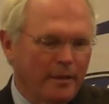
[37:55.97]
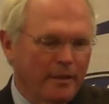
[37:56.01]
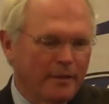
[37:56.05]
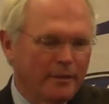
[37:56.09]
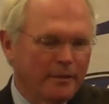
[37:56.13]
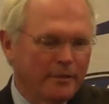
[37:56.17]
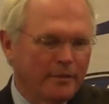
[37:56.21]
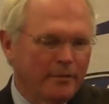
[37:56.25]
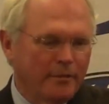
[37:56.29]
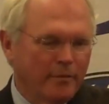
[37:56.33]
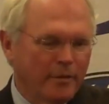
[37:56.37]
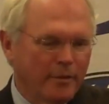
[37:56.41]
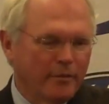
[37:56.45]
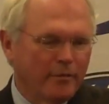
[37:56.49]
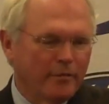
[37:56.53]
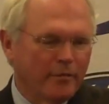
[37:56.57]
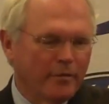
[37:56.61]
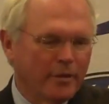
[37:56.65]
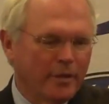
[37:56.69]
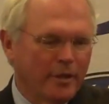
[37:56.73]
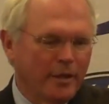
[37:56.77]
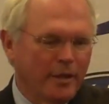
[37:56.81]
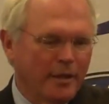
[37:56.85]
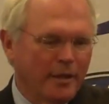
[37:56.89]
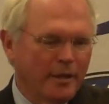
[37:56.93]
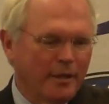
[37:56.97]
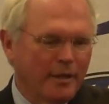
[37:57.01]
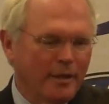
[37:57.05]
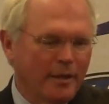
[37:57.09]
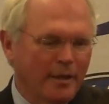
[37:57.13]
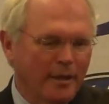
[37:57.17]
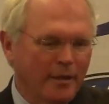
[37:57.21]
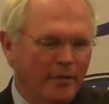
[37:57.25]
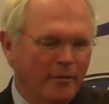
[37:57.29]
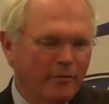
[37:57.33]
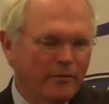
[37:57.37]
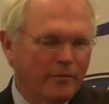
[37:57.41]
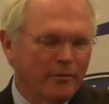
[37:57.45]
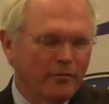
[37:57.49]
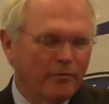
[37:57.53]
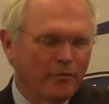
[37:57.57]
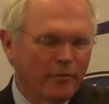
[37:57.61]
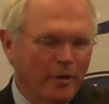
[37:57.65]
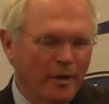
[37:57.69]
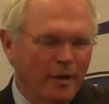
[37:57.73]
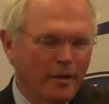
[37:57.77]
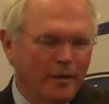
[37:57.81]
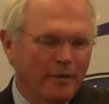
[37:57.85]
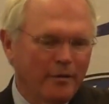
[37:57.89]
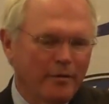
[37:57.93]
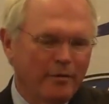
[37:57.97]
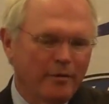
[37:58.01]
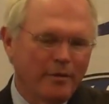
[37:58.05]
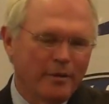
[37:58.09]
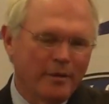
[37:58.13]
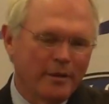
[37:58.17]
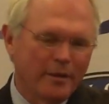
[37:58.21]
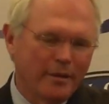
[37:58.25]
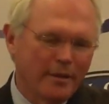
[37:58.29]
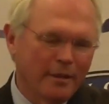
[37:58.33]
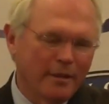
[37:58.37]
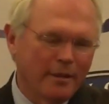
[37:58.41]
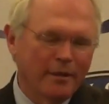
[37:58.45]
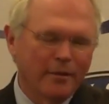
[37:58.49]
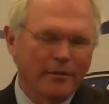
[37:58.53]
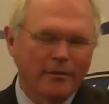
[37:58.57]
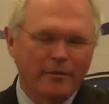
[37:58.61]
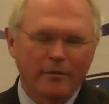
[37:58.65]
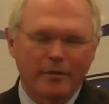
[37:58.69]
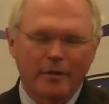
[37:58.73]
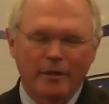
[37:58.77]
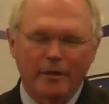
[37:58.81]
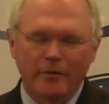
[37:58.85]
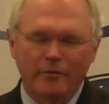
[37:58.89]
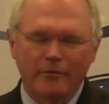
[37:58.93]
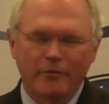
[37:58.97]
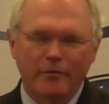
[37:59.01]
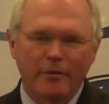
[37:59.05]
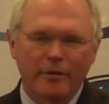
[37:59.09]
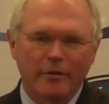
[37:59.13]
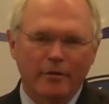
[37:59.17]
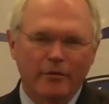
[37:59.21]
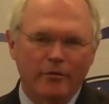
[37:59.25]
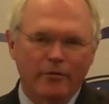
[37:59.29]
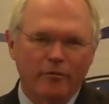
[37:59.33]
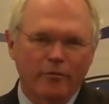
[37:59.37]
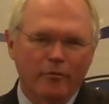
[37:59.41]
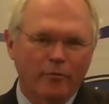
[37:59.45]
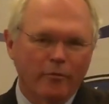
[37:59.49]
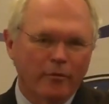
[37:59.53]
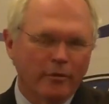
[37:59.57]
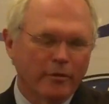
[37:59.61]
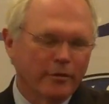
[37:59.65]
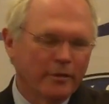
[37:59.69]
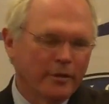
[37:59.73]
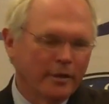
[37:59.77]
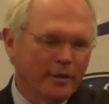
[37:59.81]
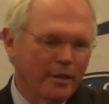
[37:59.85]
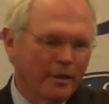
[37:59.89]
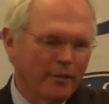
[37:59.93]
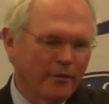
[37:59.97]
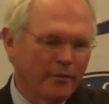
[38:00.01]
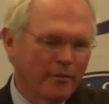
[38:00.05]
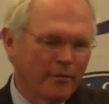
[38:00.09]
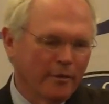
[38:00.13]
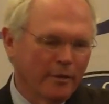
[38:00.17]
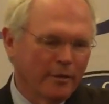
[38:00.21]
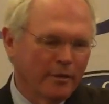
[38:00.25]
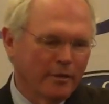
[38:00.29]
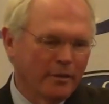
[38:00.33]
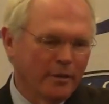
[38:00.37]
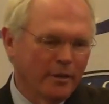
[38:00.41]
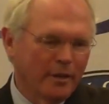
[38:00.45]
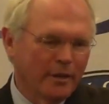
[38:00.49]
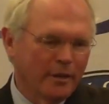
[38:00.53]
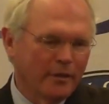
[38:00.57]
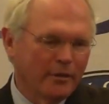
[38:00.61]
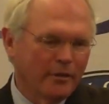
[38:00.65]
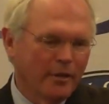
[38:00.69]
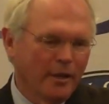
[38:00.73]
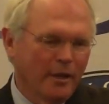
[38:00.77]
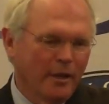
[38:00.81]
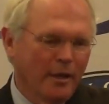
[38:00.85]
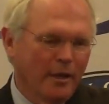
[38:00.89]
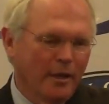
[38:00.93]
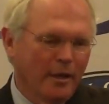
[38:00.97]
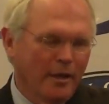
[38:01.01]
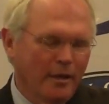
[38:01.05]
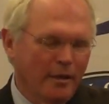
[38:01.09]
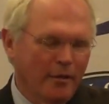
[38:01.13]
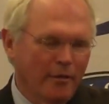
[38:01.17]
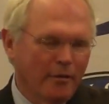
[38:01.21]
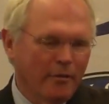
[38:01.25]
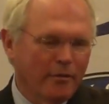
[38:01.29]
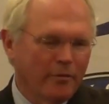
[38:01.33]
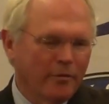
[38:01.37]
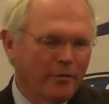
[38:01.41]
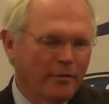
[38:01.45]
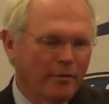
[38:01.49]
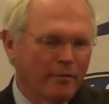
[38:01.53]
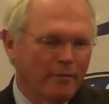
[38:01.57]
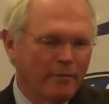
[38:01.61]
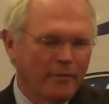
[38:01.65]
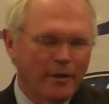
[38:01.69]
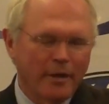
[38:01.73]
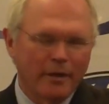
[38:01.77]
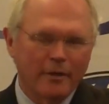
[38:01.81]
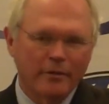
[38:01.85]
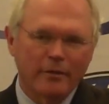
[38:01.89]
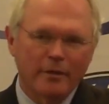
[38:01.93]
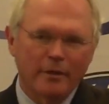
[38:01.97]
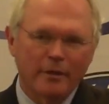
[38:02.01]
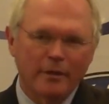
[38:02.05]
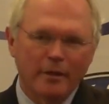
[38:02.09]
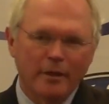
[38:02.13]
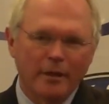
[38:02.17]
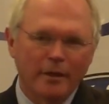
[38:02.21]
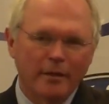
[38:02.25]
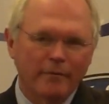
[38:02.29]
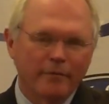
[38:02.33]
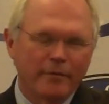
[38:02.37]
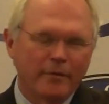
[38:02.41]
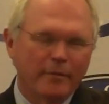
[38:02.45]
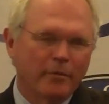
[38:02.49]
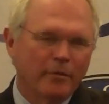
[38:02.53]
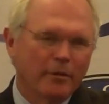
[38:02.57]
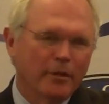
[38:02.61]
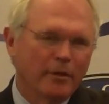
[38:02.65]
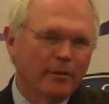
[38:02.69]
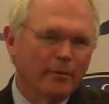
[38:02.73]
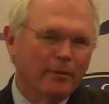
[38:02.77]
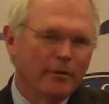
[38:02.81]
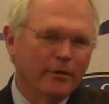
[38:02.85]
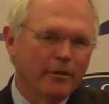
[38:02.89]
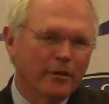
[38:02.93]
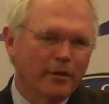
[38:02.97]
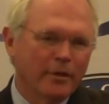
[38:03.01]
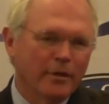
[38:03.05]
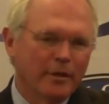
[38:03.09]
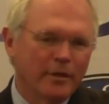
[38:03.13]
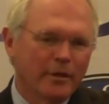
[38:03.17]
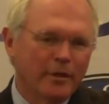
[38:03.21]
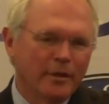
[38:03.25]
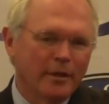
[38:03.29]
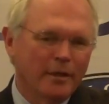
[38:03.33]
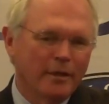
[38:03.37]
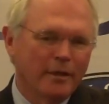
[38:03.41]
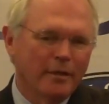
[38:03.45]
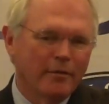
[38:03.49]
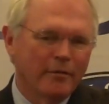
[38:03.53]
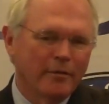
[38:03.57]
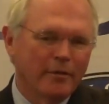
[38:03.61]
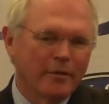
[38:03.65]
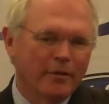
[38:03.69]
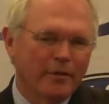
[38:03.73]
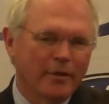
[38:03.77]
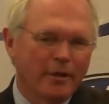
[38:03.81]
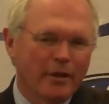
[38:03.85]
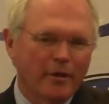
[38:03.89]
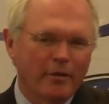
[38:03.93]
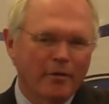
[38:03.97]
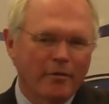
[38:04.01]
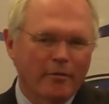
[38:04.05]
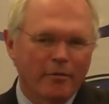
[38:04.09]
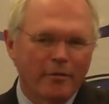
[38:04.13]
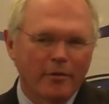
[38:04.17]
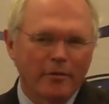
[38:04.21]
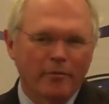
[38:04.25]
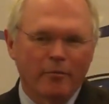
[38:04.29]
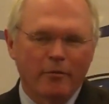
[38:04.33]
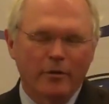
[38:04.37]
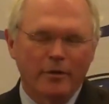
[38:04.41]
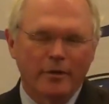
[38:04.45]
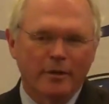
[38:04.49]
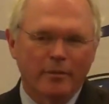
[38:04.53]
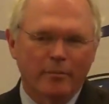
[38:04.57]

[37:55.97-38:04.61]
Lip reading: to understand how to try to get other countries to work together on things, and also the fact that a lot of diplomacy, you know, it's not always what the